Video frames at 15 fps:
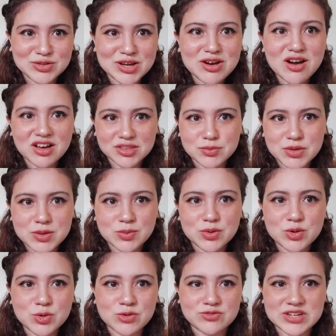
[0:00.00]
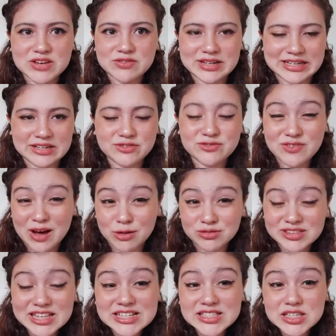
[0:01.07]
there are other people who have definitely found
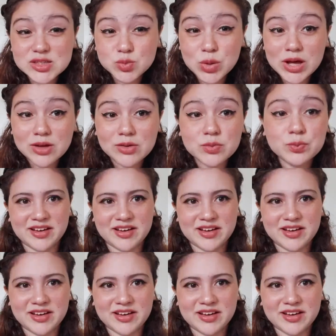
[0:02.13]
this as well.